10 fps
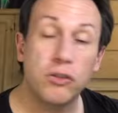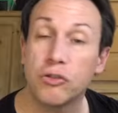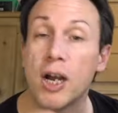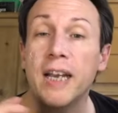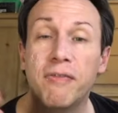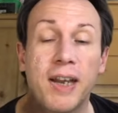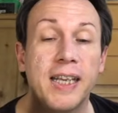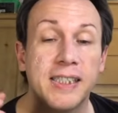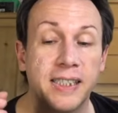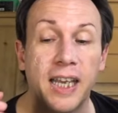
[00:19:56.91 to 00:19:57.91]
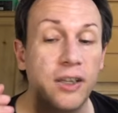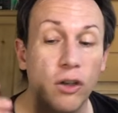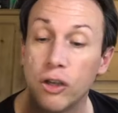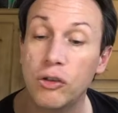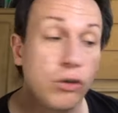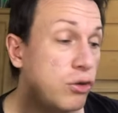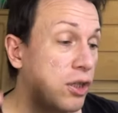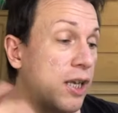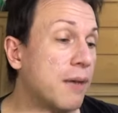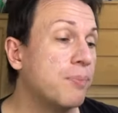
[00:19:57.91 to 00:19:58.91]
Now, dry flaky skin, you
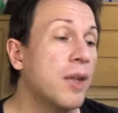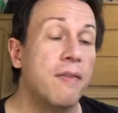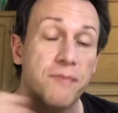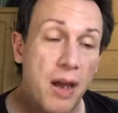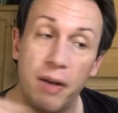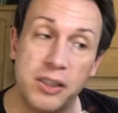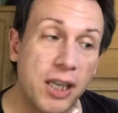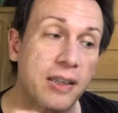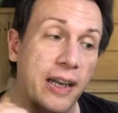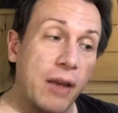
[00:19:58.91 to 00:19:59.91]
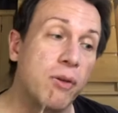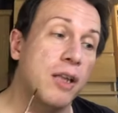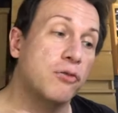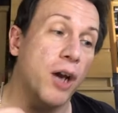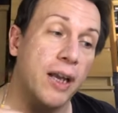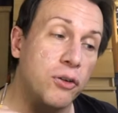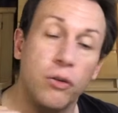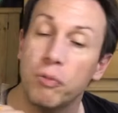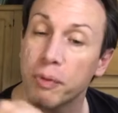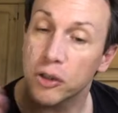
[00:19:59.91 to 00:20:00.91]
can use the um, very gently with a
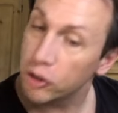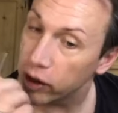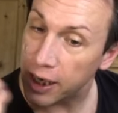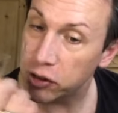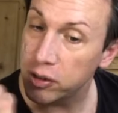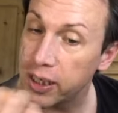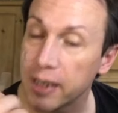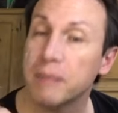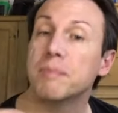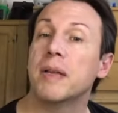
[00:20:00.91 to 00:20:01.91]
dry toothbrush, you can actually